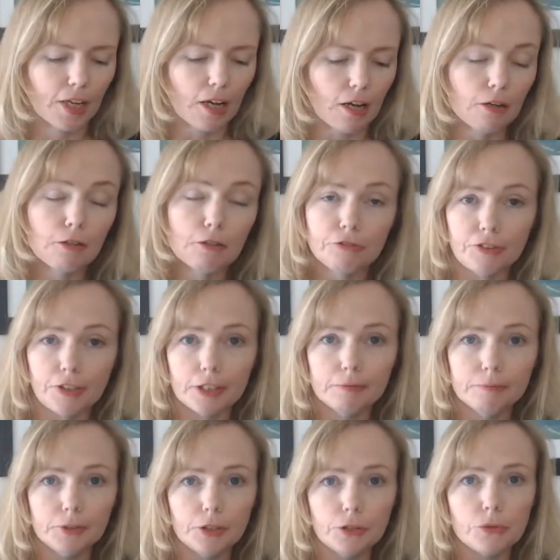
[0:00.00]
Arthur,
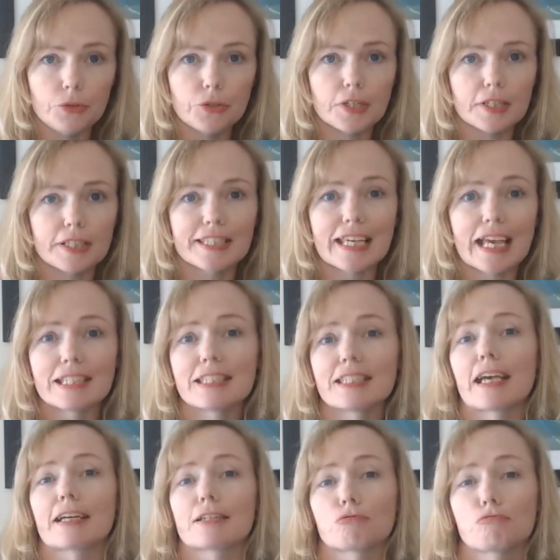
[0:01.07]
who's Sad
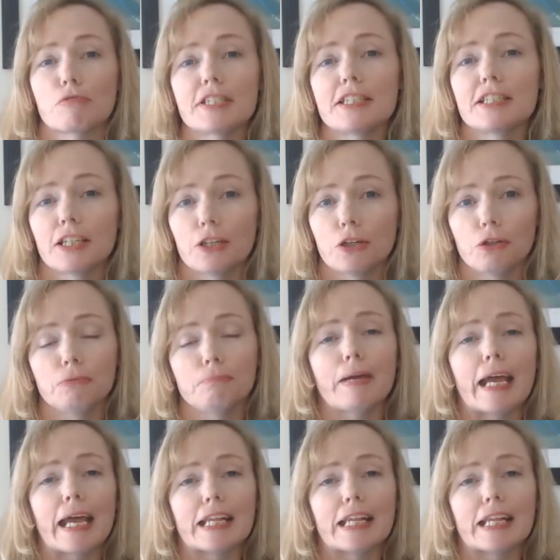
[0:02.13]
Sack's resident con man,